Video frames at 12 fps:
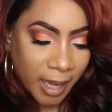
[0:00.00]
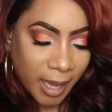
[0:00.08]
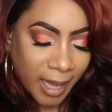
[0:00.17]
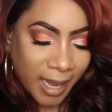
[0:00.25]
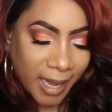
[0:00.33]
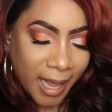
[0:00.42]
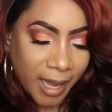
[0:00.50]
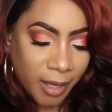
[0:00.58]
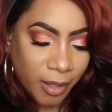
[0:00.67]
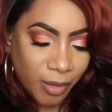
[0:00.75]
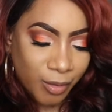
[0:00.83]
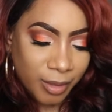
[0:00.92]
And I got a
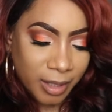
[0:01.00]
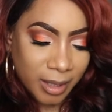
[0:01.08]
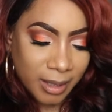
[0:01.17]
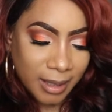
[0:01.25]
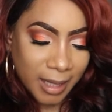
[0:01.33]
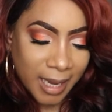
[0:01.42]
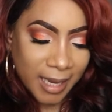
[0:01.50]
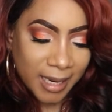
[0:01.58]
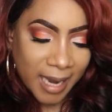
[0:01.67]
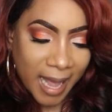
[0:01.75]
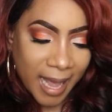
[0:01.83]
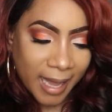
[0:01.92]
unit, and
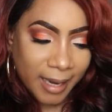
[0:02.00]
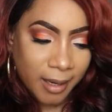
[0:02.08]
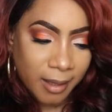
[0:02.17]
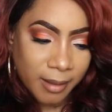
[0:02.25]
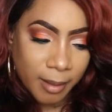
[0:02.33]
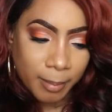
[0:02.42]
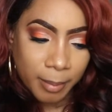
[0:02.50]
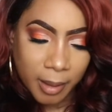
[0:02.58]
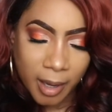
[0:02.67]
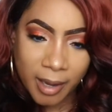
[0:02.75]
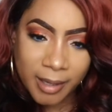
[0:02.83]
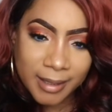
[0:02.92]
it had the
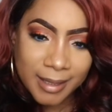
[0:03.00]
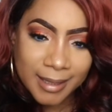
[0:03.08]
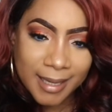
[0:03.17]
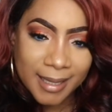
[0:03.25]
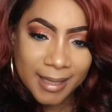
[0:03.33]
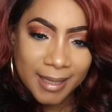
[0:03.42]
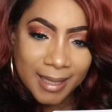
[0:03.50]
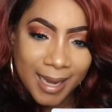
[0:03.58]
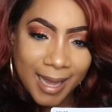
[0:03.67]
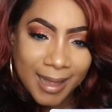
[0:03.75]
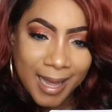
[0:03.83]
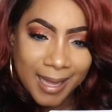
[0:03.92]
blonde that looked
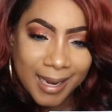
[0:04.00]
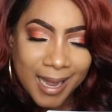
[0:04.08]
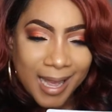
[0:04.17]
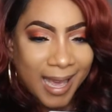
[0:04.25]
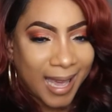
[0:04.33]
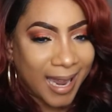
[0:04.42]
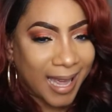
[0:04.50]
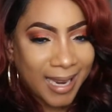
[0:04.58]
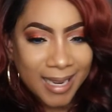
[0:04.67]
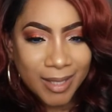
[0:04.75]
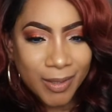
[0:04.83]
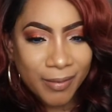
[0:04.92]
like that, and
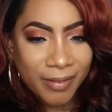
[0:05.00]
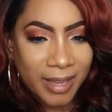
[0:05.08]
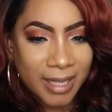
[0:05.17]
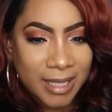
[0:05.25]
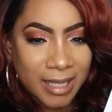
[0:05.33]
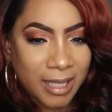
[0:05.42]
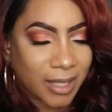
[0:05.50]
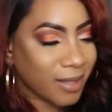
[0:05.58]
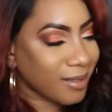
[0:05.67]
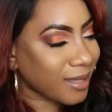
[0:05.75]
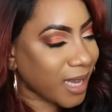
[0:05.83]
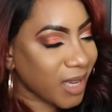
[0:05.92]
I ain't too fancy,
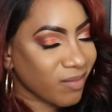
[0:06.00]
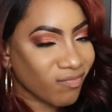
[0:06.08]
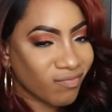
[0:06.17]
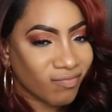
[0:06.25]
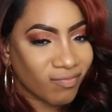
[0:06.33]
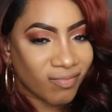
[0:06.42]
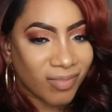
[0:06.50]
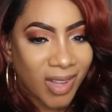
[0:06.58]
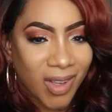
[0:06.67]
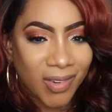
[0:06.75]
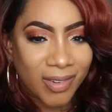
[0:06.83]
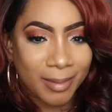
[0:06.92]
so I was like,
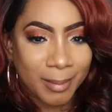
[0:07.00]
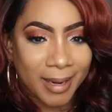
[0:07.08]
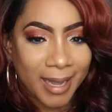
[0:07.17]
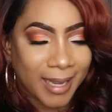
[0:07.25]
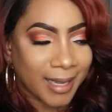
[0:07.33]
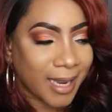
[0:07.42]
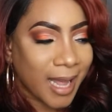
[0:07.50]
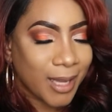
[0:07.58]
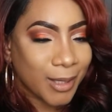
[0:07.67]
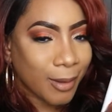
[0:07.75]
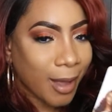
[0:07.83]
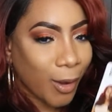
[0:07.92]
I don't know if I'm gonna like it.
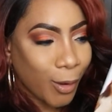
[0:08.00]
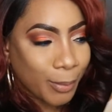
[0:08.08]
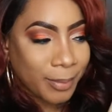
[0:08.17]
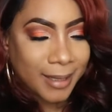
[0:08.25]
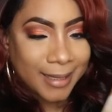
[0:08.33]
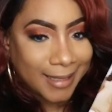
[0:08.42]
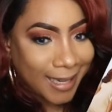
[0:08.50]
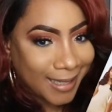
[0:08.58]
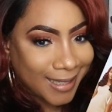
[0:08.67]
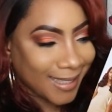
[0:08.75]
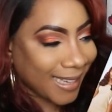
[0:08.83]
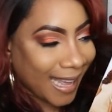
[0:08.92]
So I hope
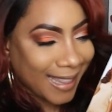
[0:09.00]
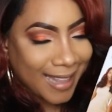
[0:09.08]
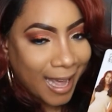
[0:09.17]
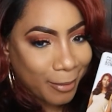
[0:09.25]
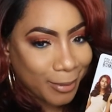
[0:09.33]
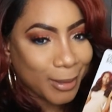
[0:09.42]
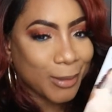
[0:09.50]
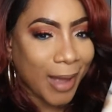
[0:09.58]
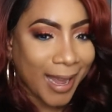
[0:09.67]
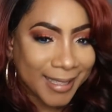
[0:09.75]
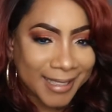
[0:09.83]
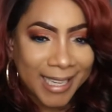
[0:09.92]
Jaden got that one, so
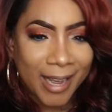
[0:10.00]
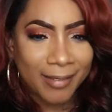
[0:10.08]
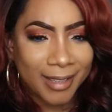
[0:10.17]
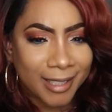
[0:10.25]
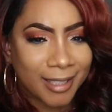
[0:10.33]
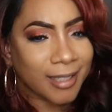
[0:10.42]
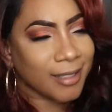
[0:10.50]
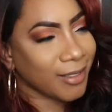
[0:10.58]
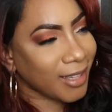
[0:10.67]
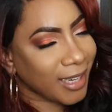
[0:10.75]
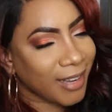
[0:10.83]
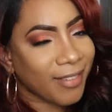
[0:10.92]
I can see how it looks. So
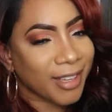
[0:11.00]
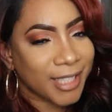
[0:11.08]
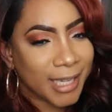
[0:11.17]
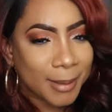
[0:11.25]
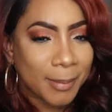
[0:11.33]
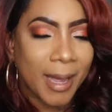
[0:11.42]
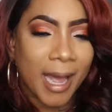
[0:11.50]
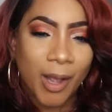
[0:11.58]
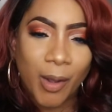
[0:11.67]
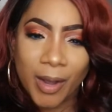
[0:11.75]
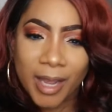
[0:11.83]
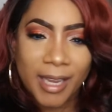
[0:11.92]
then if I change my mind, I
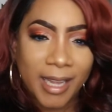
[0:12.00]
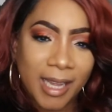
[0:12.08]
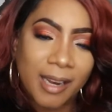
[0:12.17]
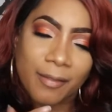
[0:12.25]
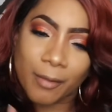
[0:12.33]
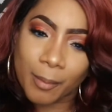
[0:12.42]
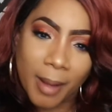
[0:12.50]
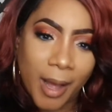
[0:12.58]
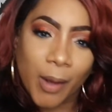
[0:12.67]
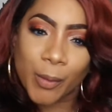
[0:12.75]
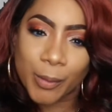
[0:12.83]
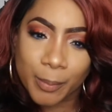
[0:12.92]
could go ahead and get it for
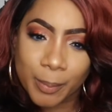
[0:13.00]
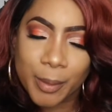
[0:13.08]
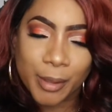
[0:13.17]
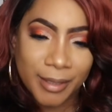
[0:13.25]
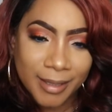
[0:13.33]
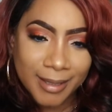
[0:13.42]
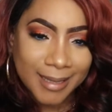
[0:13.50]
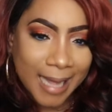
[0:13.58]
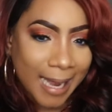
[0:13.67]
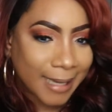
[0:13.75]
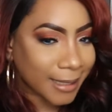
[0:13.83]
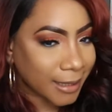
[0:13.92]
my own personal
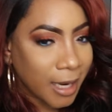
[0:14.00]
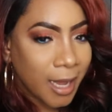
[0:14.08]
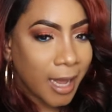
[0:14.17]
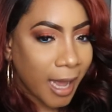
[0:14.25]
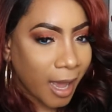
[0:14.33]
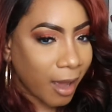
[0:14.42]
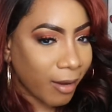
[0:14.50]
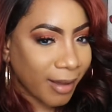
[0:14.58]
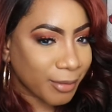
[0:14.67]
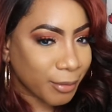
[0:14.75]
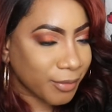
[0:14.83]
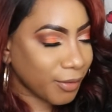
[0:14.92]
stash. I don't
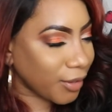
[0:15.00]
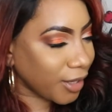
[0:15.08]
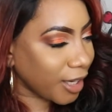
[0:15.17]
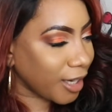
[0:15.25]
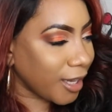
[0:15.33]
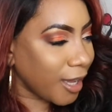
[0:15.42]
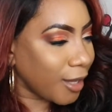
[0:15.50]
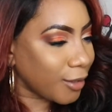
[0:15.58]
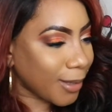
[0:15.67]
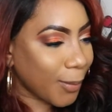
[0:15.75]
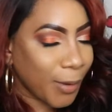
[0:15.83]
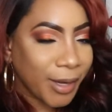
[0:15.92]
have to review it again.
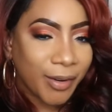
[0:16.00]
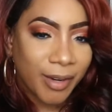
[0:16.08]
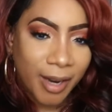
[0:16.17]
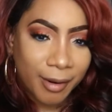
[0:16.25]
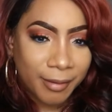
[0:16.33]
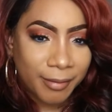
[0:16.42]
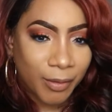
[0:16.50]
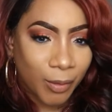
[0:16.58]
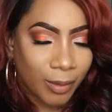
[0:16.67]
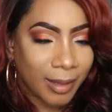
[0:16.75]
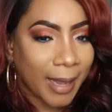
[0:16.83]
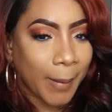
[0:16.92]
So I'm waiting on her
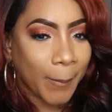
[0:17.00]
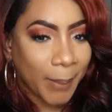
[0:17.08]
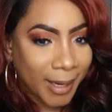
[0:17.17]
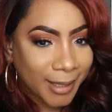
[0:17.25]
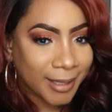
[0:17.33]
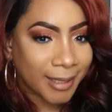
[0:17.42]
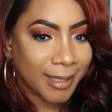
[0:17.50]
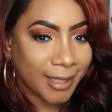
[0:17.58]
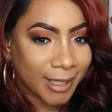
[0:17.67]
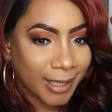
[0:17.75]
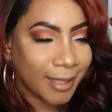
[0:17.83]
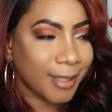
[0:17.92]
review, like, patiently,
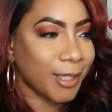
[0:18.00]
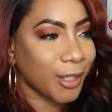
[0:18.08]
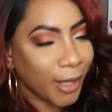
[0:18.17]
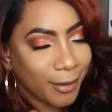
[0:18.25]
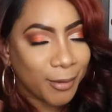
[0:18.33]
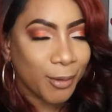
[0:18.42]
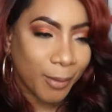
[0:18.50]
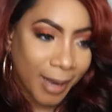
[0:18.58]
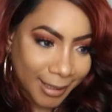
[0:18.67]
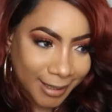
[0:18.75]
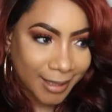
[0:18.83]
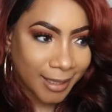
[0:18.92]
Jaden. So if you're
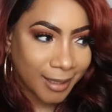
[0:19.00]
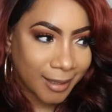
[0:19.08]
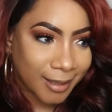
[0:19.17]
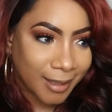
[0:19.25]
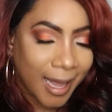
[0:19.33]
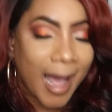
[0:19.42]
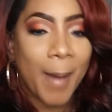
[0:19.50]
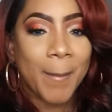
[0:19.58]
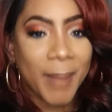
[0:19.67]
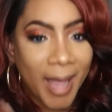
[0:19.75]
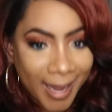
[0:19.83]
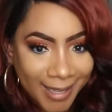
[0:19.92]
watching this, I'm
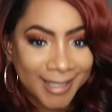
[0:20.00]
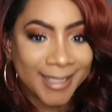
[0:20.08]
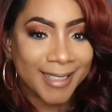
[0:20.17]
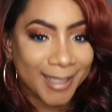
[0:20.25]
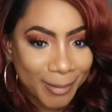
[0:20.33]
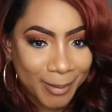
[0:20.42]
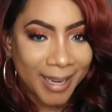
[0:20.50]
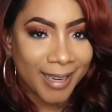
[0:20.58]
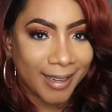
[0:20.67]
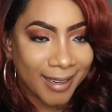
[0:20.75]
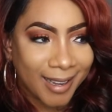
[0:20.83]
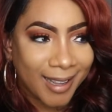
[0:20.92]
patiently
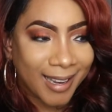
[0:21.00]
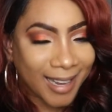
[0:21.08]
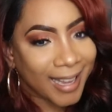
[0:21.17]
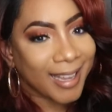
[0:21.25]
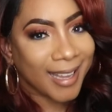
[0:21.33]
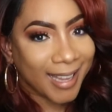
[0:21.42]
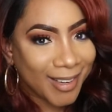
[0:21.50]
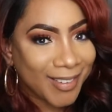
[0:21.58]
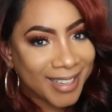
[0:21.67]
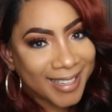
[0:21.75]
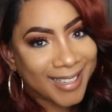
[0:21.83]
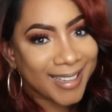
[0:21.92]
waiting. Like, can you
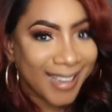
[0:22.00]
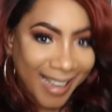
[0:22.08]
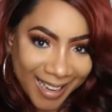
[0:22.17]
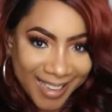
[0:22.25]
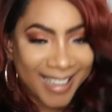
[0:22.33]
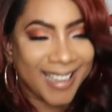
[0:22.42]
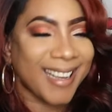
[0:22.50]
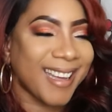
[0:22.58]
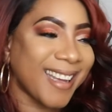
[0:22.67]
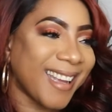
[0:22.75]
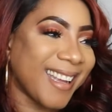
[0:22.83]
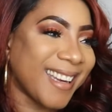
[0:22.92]
get it done, like,
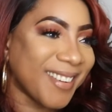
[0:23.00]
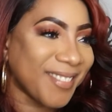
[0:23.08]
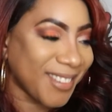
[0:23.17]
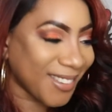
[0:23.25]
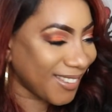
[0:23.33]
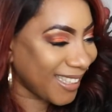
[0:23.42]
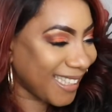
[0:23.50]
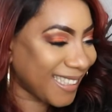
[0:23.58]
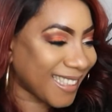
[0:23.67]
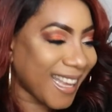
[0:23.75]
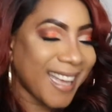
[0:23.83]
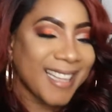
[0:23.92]
in a few
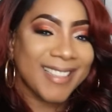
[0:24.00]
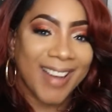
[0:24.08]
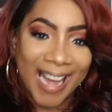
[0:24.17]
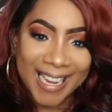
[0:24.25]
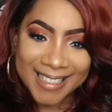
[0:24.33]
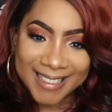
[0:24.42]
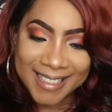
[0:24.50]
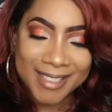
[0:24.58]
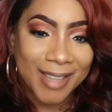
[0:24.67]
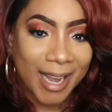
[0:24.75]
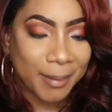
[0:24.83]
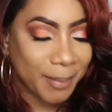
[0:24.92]
weeks, so I can see,
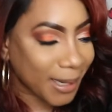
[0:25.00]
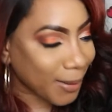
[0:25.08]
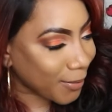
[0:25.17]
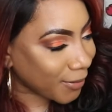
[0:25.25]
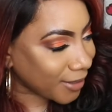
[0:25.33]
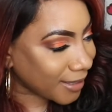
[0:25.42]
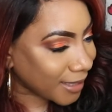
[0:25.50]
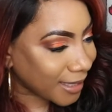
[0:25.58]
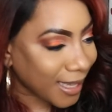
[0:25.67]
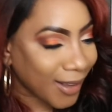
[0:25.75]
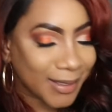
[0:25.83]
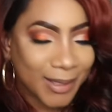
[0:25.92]
so I can pick it up before it
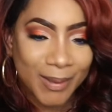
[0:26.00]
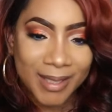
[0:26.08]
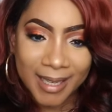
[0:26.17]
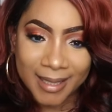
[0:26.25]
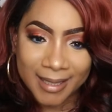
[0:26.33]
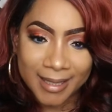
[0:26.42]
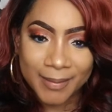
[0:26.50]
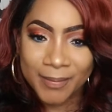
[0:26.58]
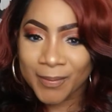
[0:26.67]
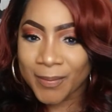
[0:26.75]
sells out? So yes.